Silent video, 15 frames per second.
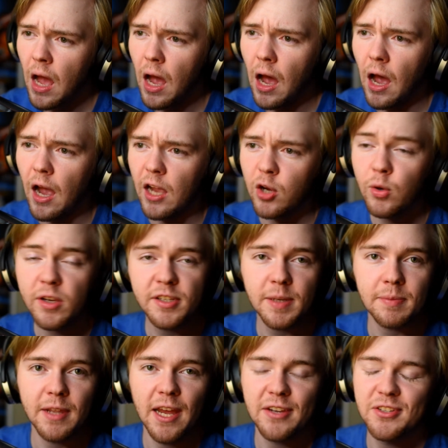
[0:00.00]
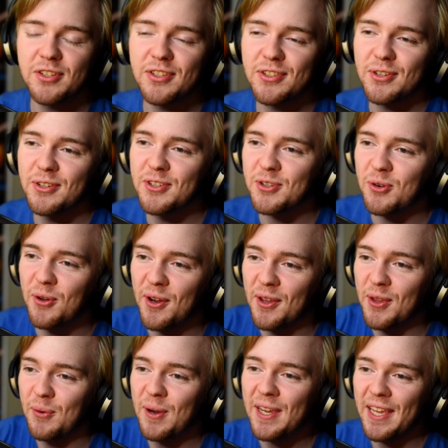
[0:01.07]
Quick tip that I actually just learned scrolling on the
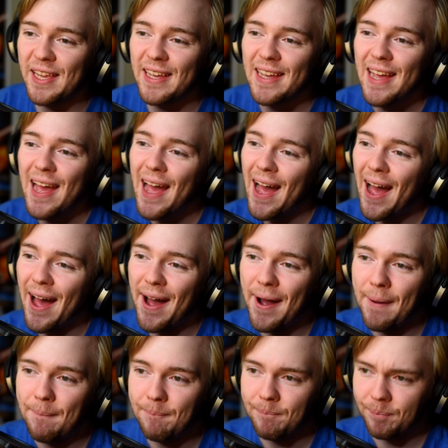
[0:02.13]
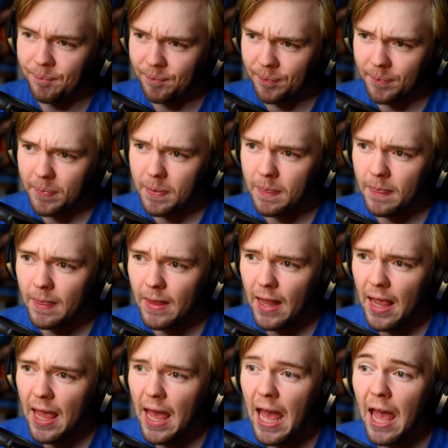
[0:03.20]
wiki.
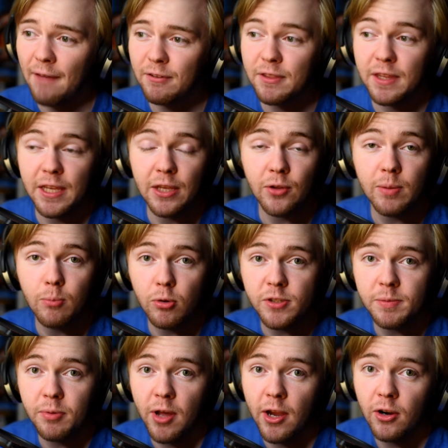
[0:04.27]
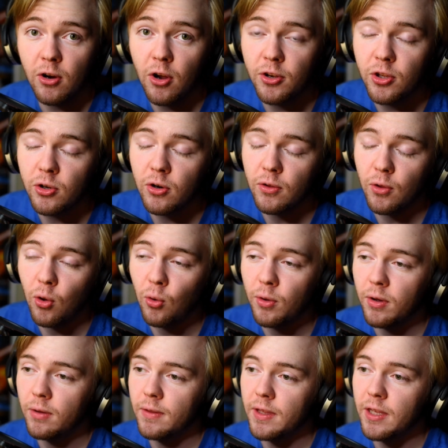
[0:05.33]
Having the healing multiplier on you, or the
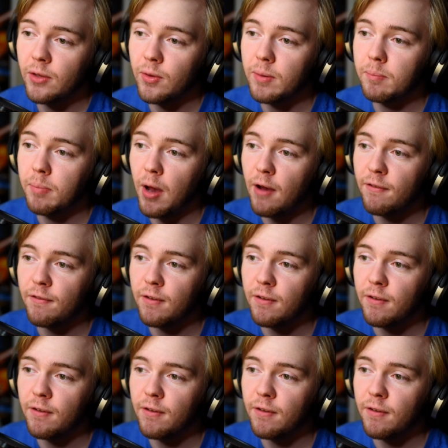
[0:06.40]
healing buff